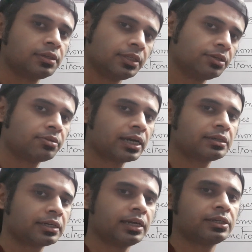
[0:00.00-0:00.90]
You
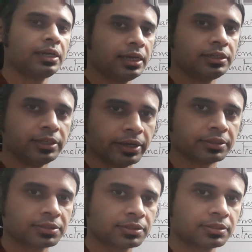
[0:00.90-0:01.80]
can take any
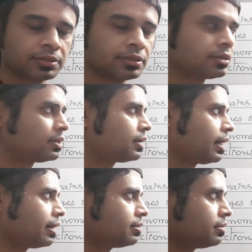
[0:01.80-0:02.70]
x,
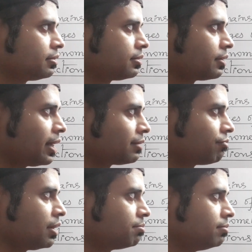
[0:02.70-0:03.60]
and that
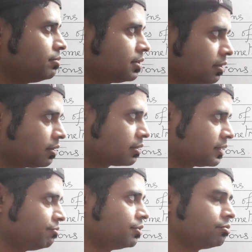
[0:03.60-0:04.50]
will
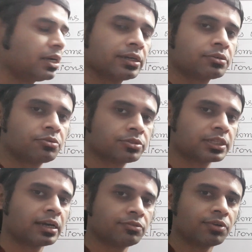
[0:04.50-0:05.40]
give you a
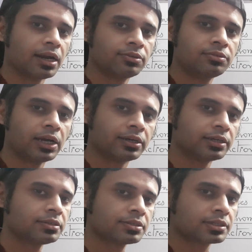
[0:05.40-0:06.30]
cosine value and
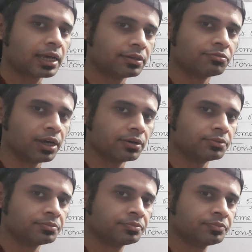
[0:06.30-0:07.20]
a sine value
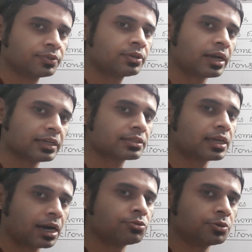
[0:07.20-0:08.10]
as
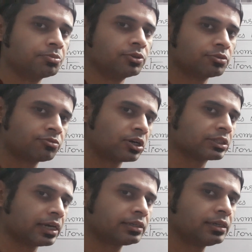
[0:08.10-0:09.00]
output for
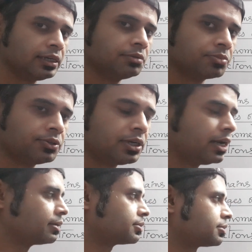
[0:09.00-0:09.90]
that input
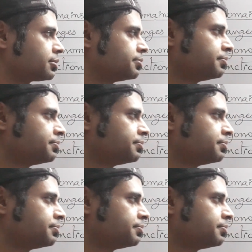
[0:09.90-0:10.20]
x.